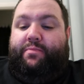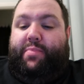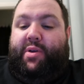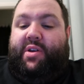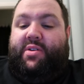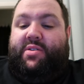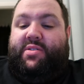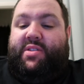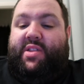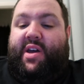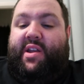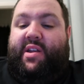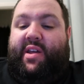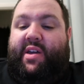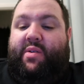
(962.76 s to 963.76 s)
Because
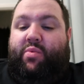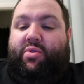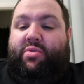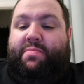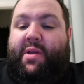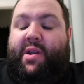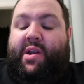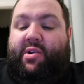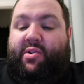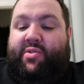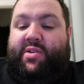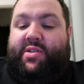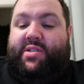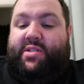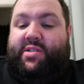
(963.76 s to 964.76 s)
then it would be
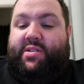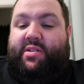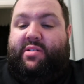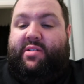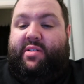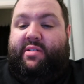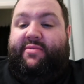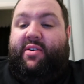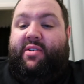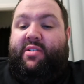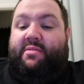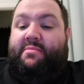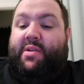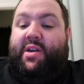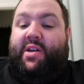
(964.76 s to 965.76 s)
nice if I
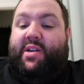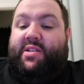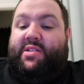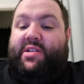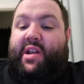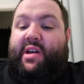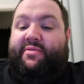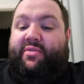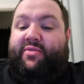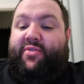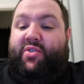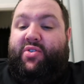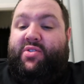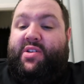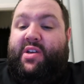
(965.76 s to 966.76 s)
can make it to level
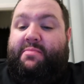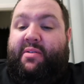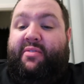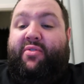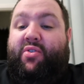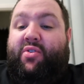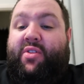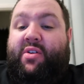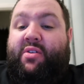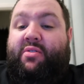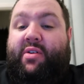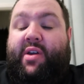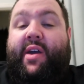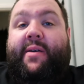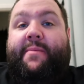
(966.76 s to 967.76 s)
40 before the new
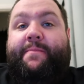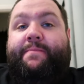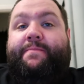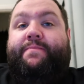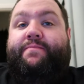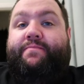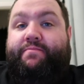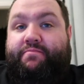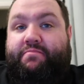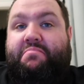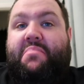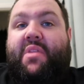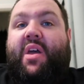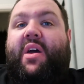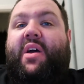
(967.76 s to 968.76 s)
year.
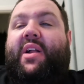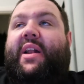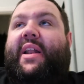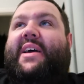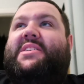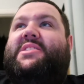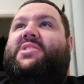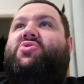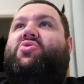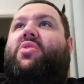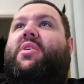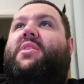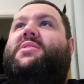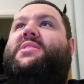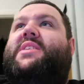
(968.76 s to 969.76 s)
Let's
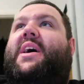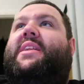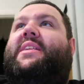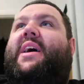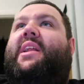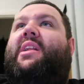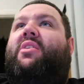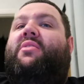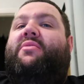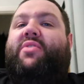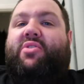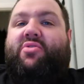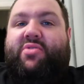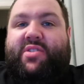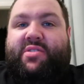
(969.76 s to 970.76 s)
try and set a deadline for
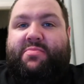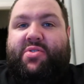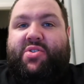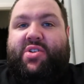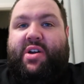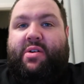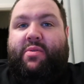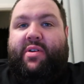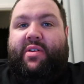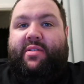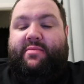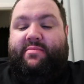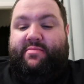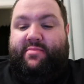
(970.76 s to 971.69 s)
Christmas, shall we?